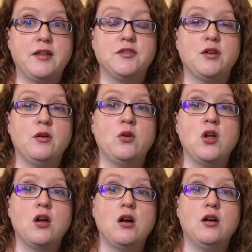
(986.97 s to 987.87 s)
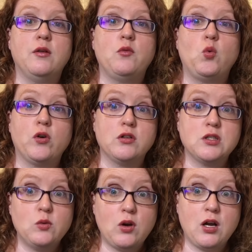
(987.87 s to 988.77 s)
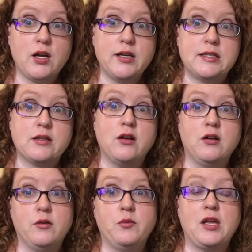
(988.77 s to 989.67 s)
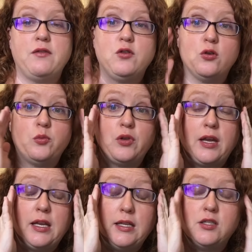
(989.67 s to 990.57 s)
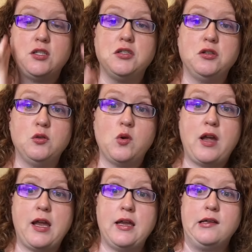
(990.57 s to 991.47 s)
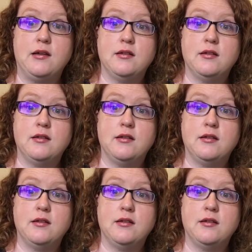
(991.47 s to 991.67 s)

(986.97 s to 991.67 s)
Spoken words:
So word to the wise, if you're planning to do a